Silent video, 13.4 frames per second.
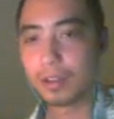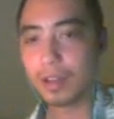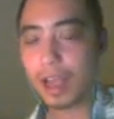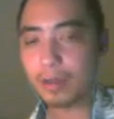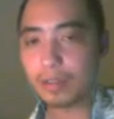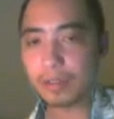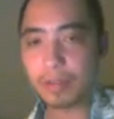I
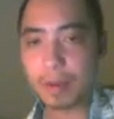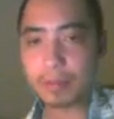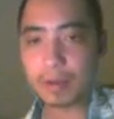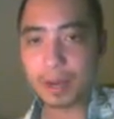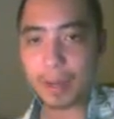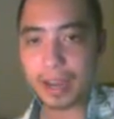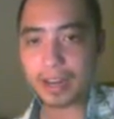don't even remember.
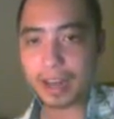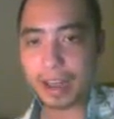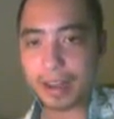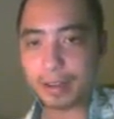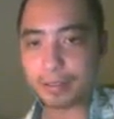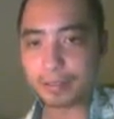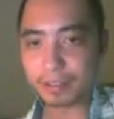I might
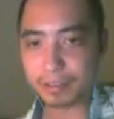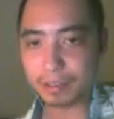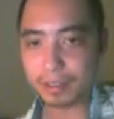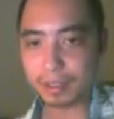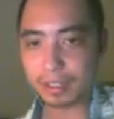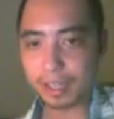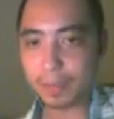have.
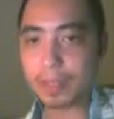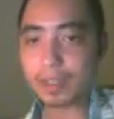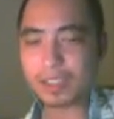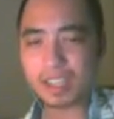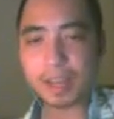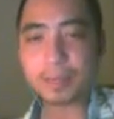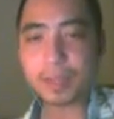
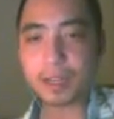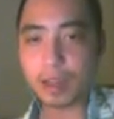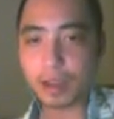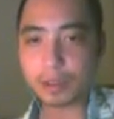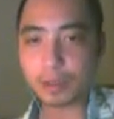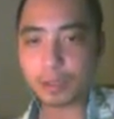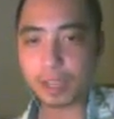Something
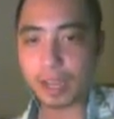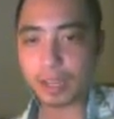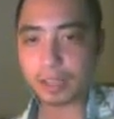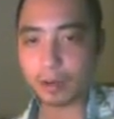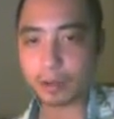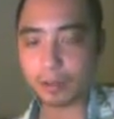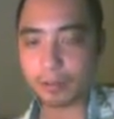along those lines.
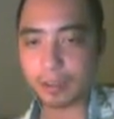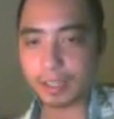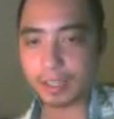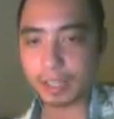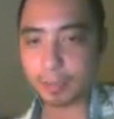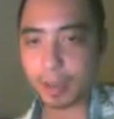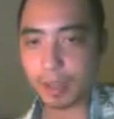I don't know if I
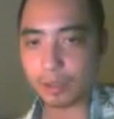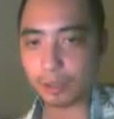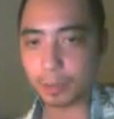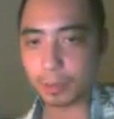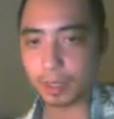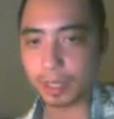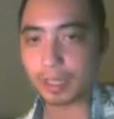said puzzle,
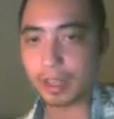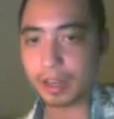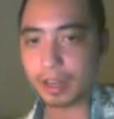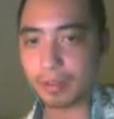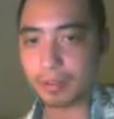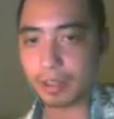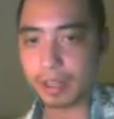but like, yeah,
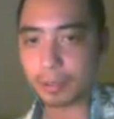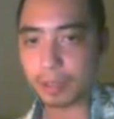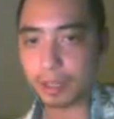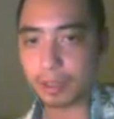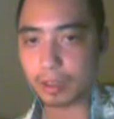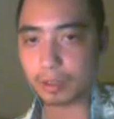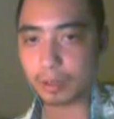definitely something
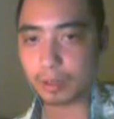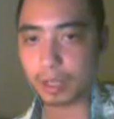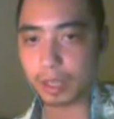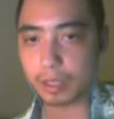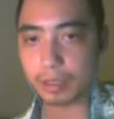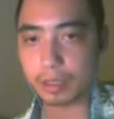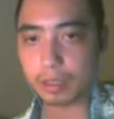along those
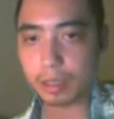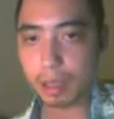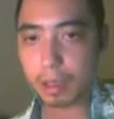lines.